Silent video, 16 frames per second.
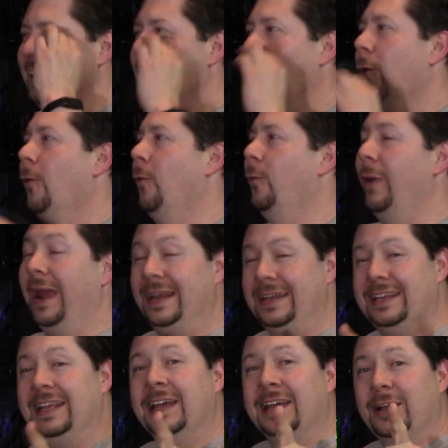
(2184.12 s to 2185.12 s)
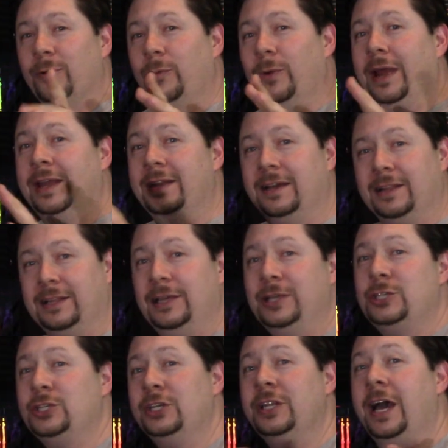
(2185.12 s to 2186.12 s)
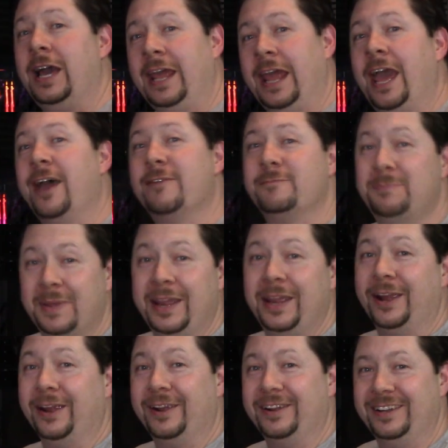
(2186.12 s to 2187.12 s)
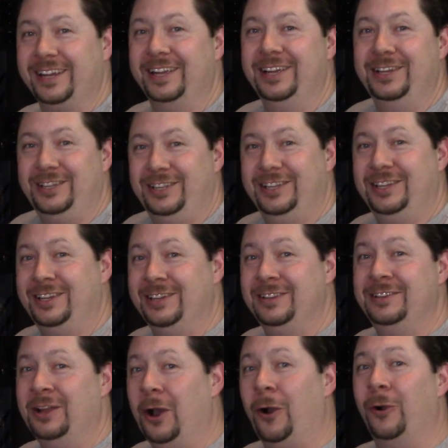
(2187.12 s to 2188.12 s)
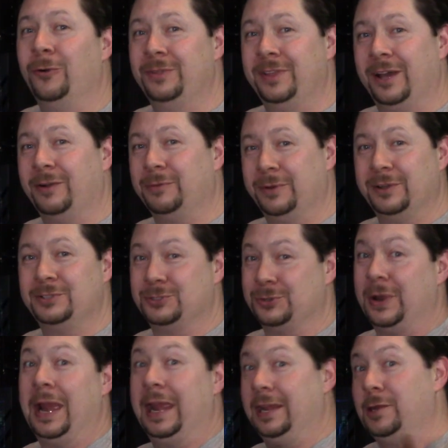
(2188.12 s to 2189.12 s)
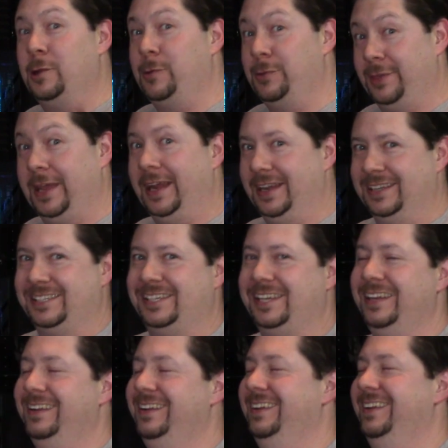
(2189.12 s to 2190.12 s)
pool. When Alicia and I have beer, you know that we're trying new things. We